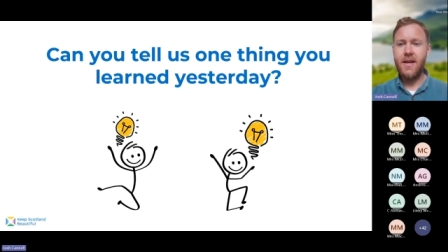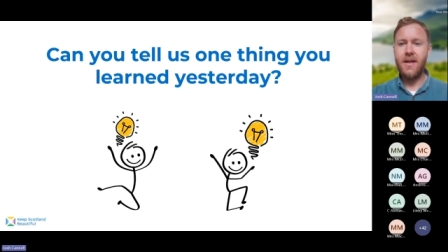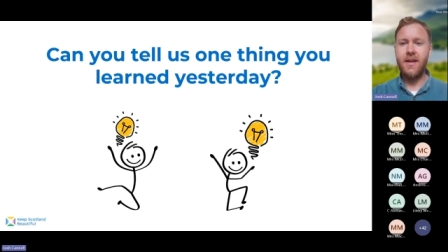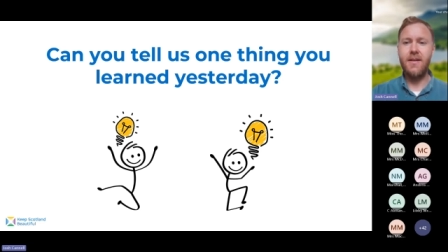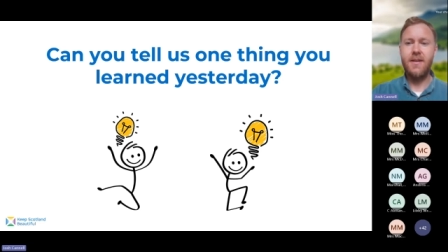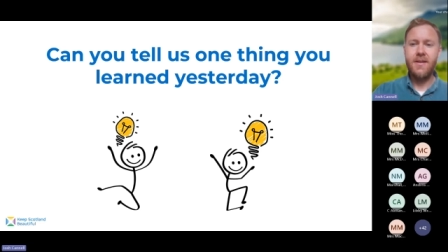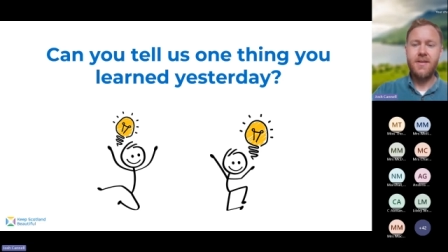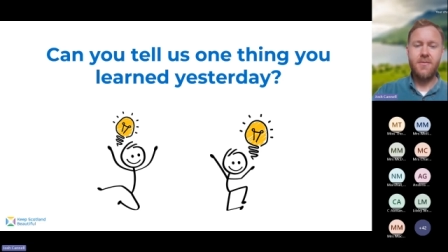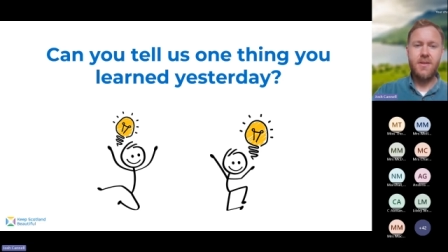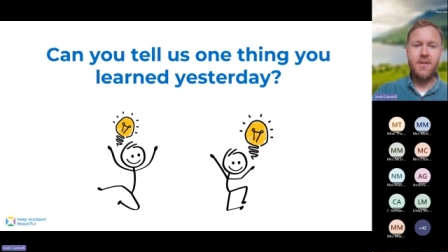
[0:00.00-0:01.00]
Yeah,
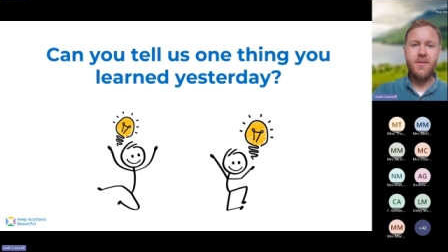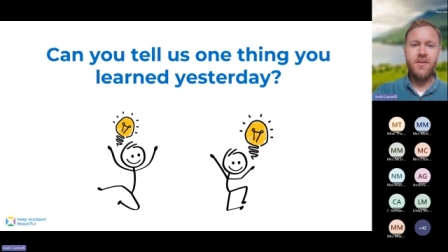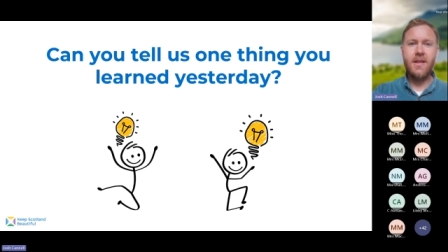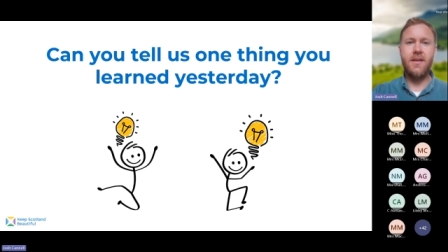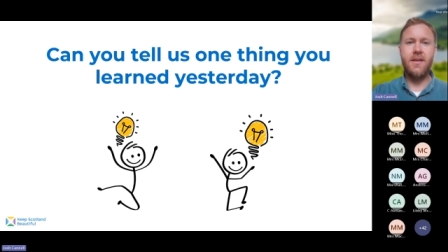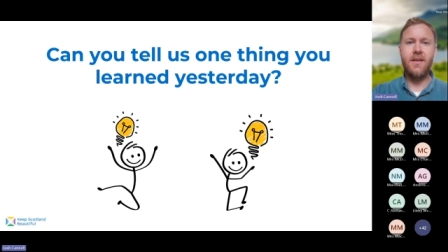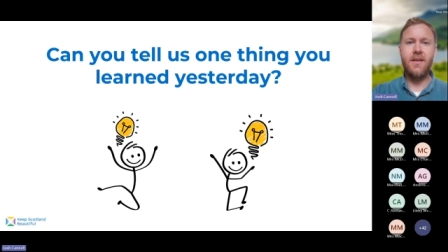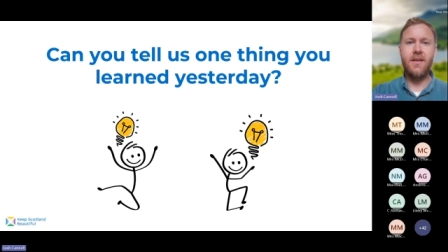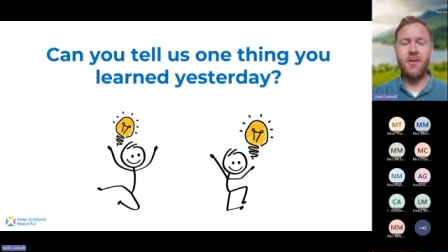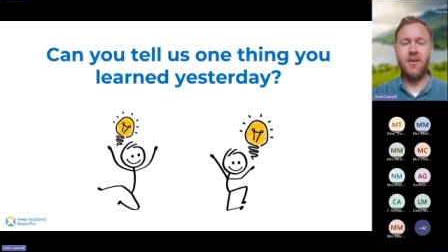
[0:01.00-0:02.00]
so we do need
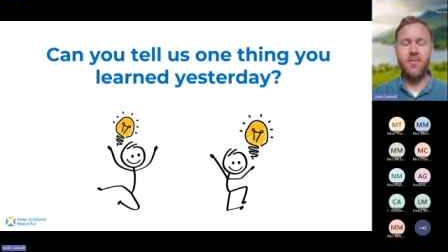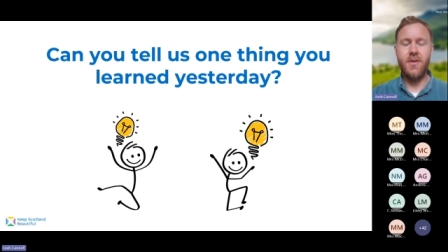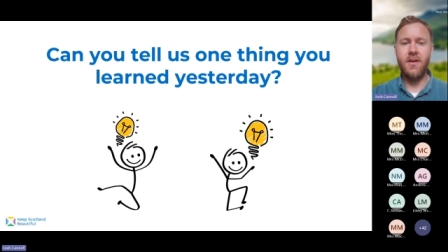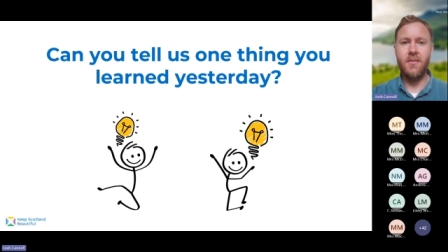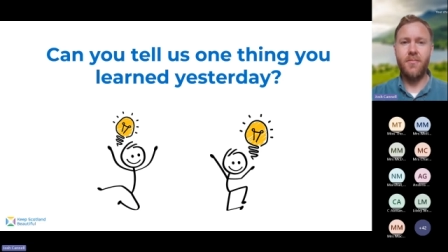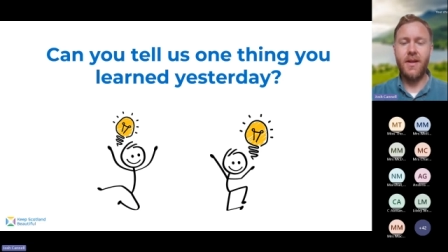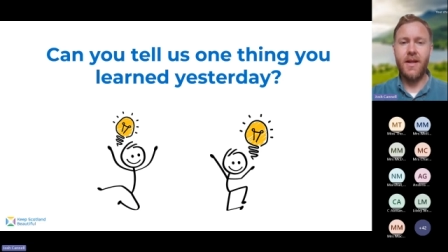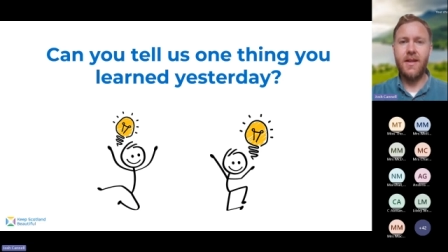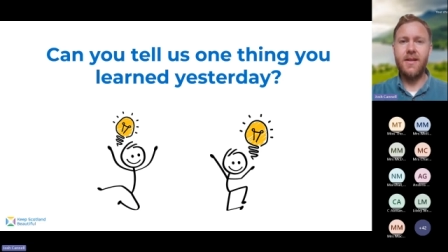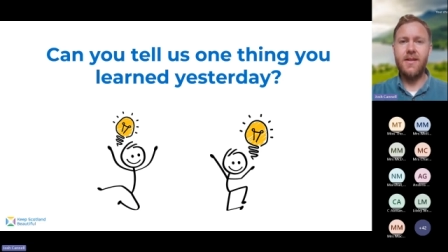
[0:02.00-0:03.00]
them to help our
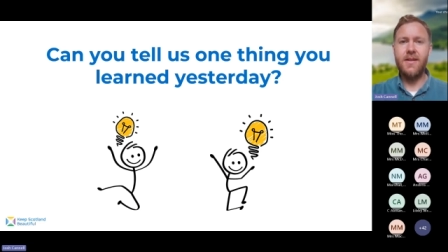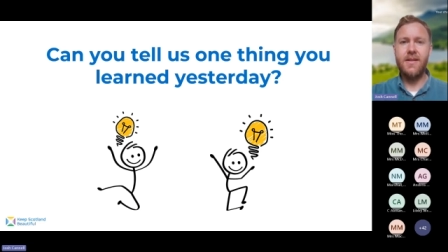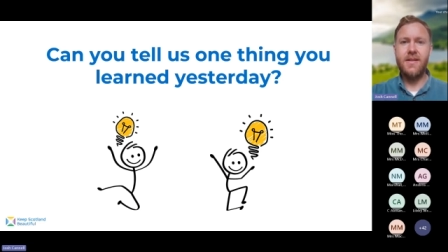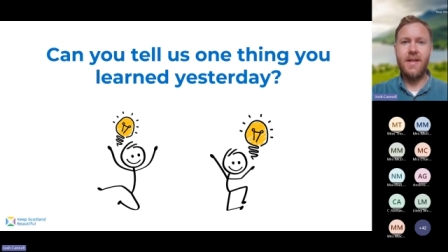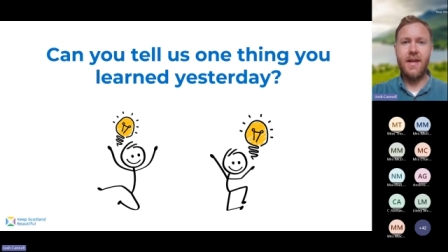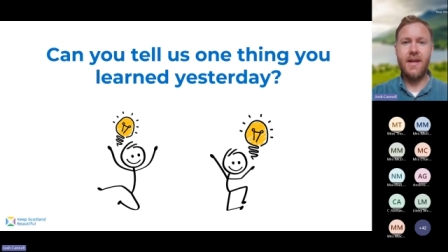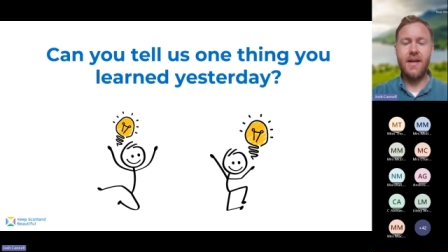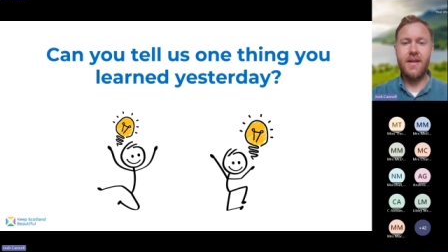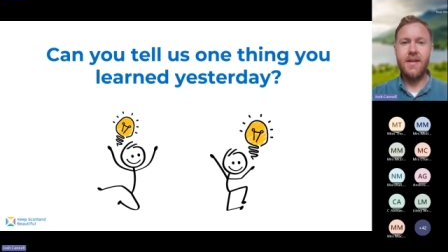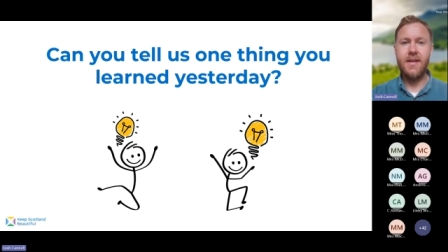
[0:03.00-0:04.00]
planet stay
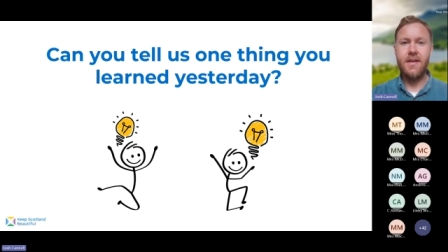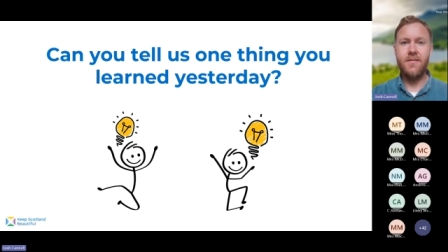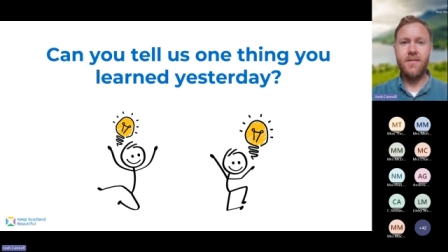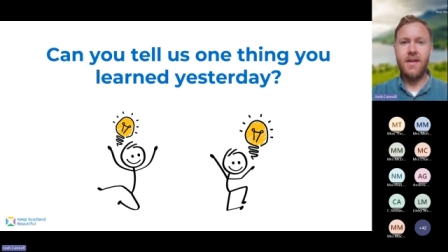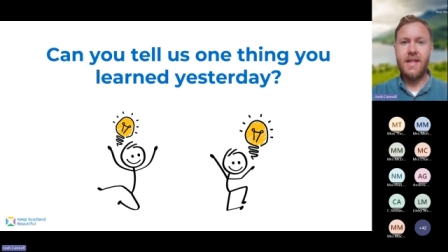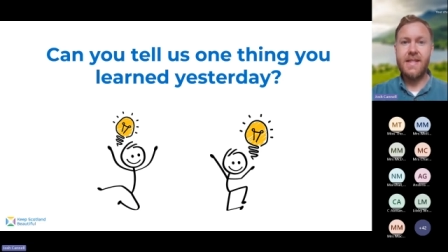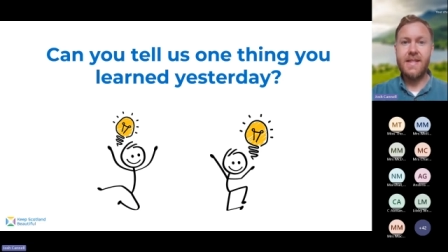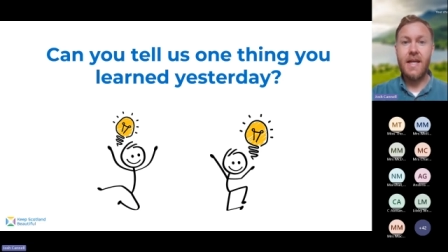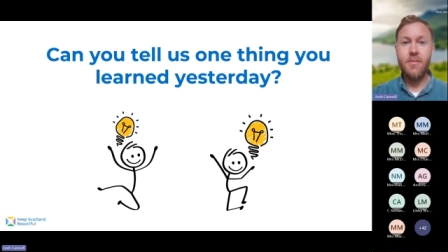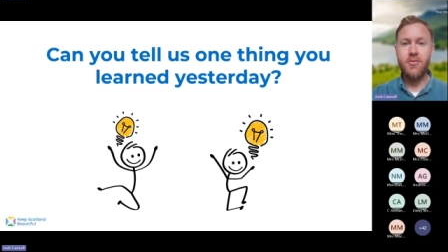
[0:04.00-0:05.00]
at a fairly
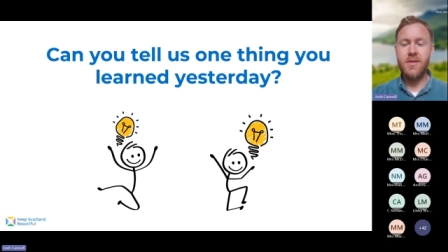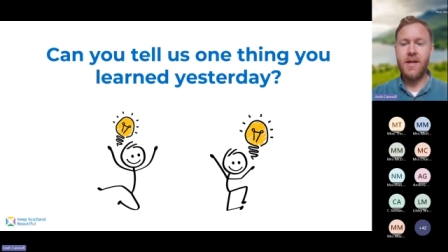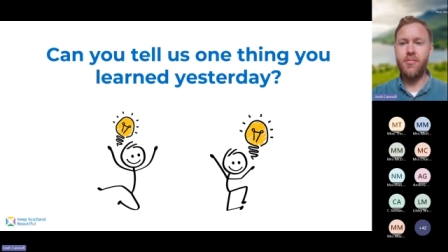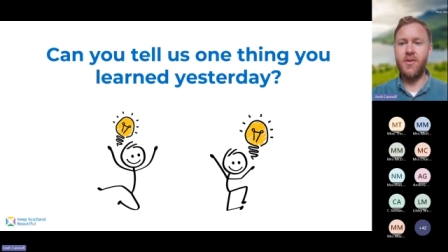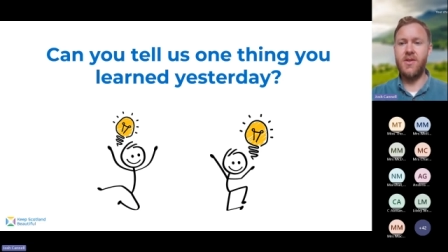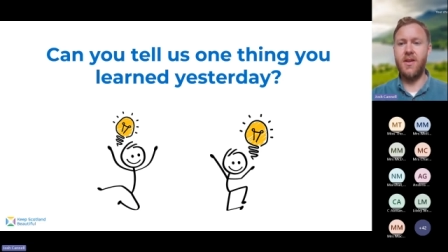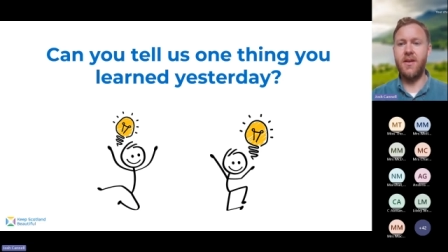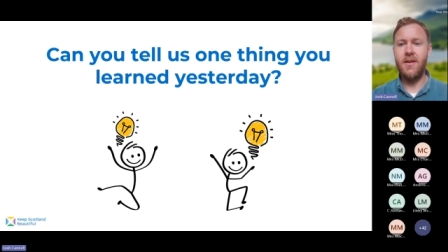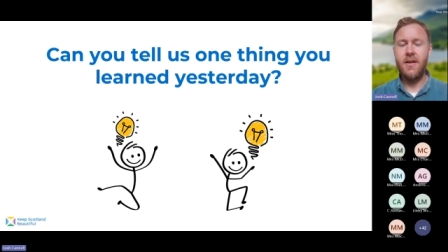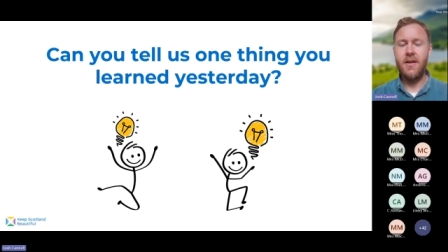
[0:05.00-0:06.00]
stable
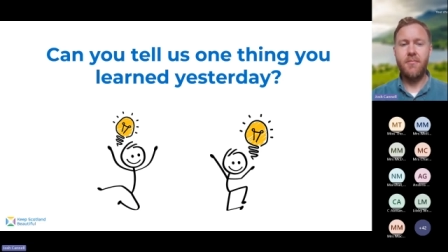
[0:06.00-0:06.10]
temperature,